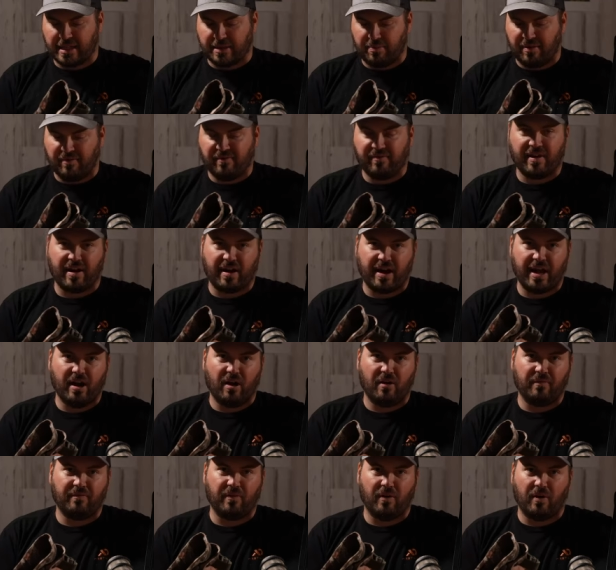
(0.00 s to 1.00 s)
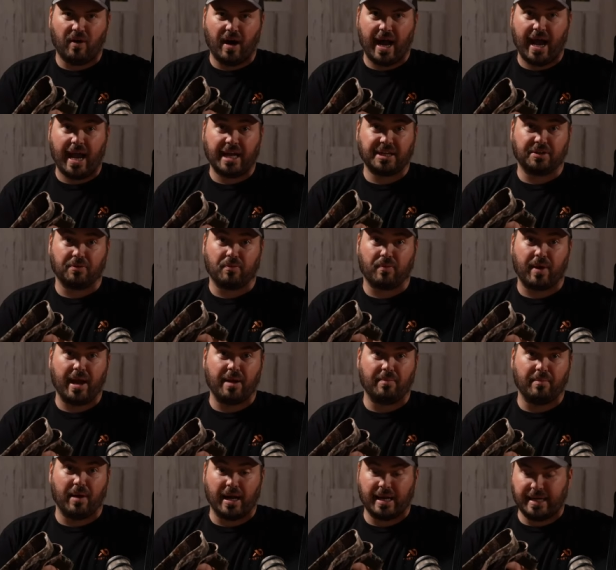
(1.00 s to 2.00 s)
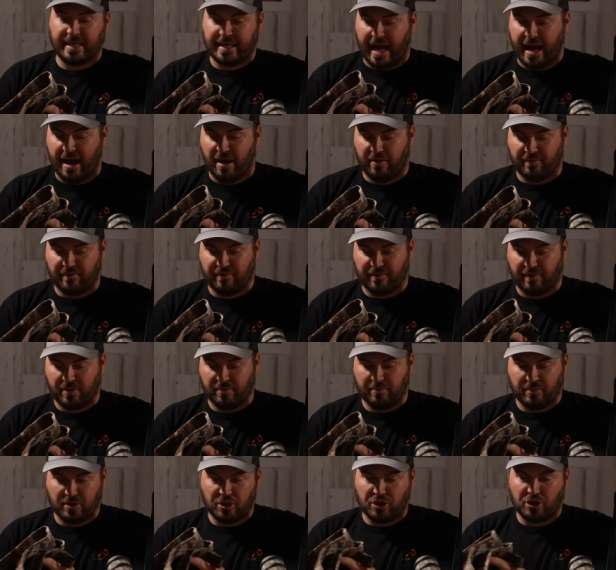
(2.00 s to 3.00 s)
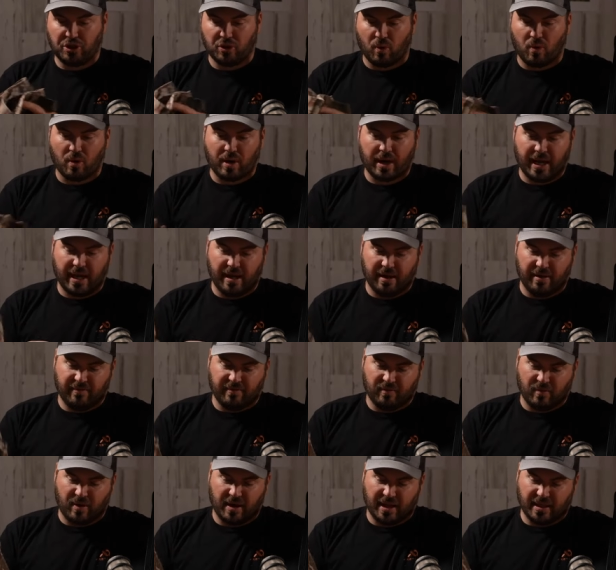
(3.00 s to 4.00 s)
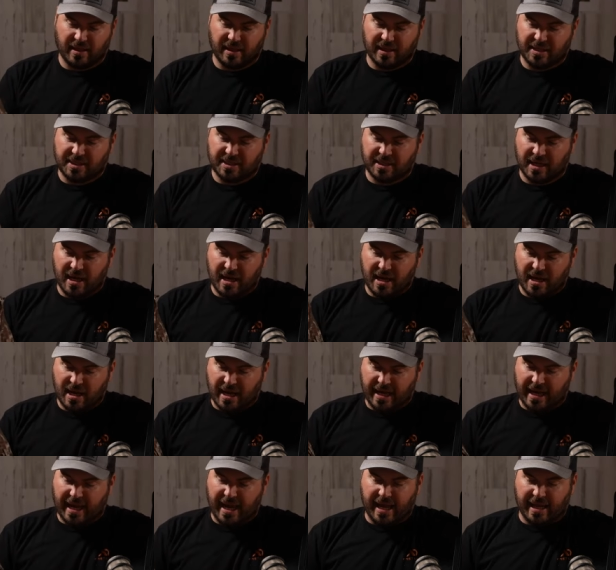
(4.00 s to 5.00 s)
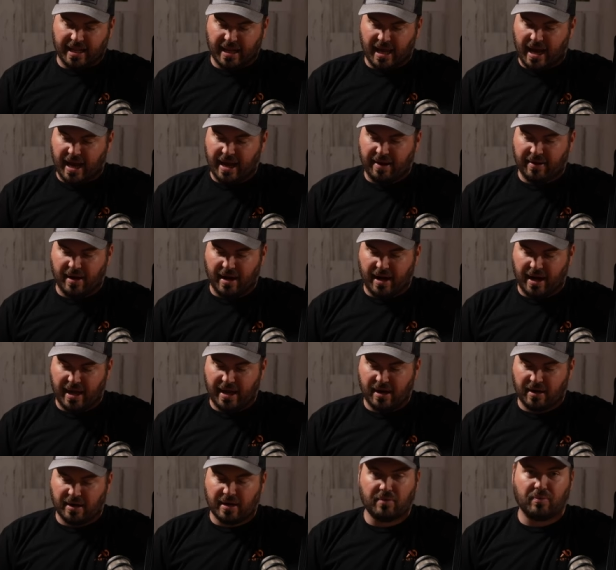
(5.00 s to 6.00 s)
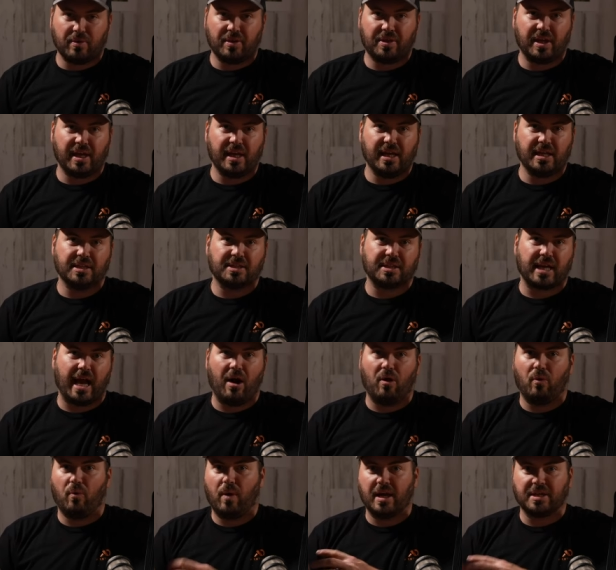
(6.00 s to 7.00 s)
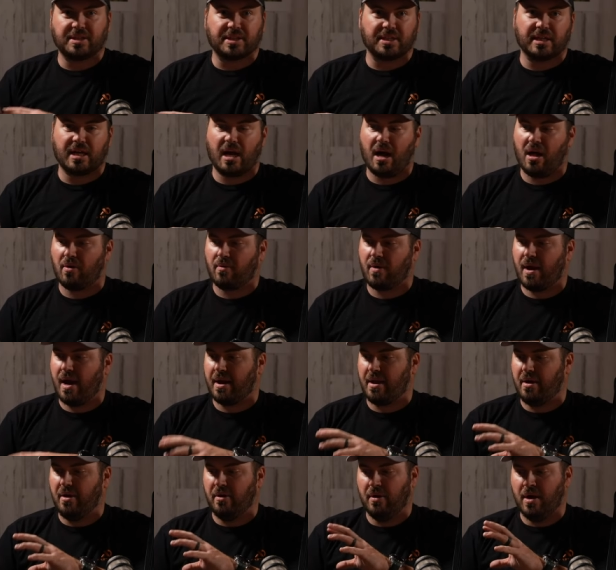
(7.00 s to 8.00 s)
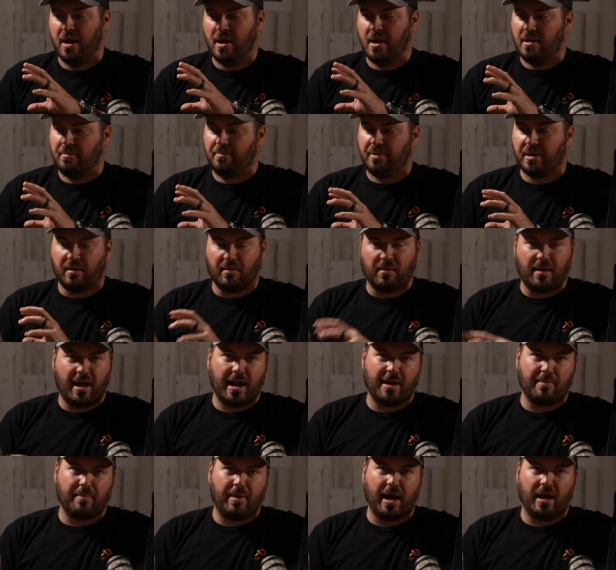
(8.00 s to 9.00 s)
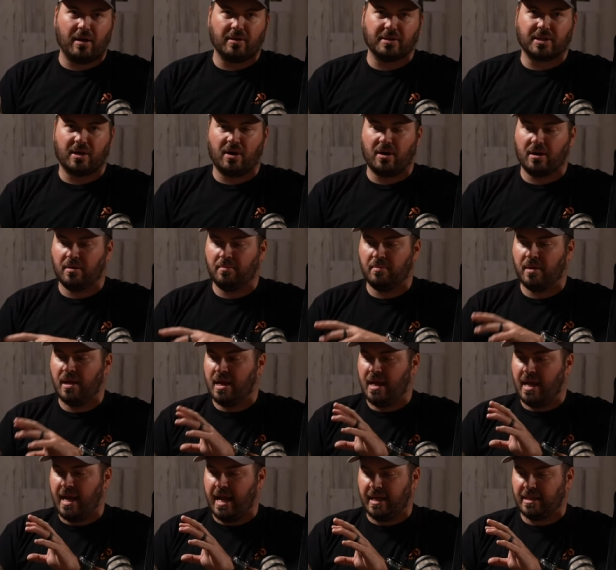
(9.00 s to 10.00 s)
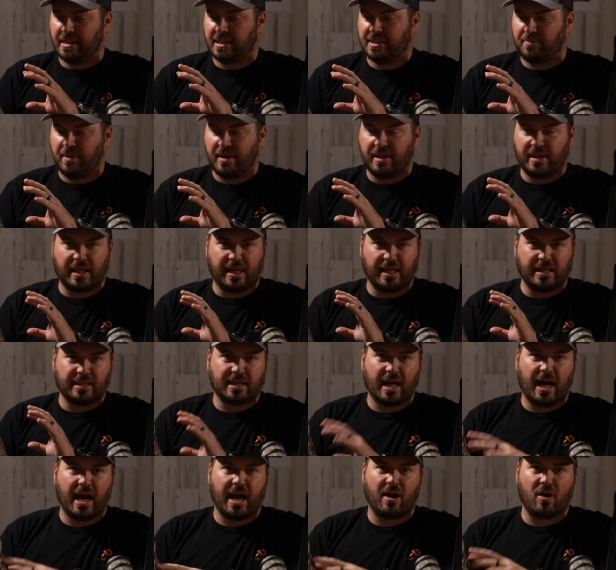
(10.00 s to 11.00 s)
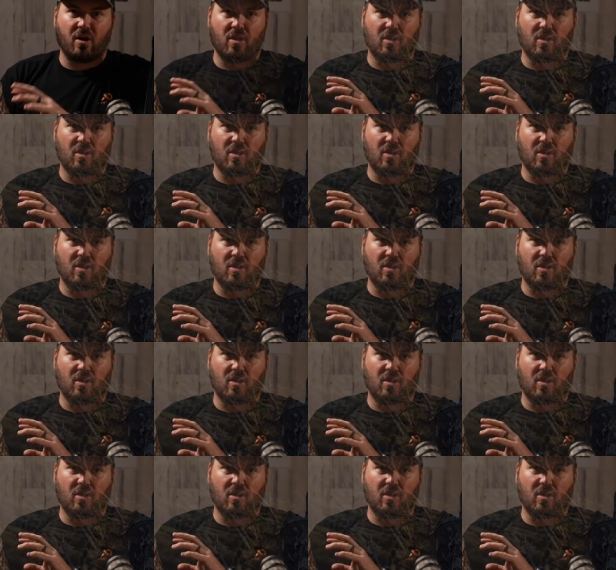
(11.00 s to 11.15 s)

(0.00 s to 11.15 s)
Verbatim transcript: to be very helpful. I actually ran mine down for the majority of running this. Again, I, I hunted with these out west in Colorado put a lot of miles on them, and spent the entire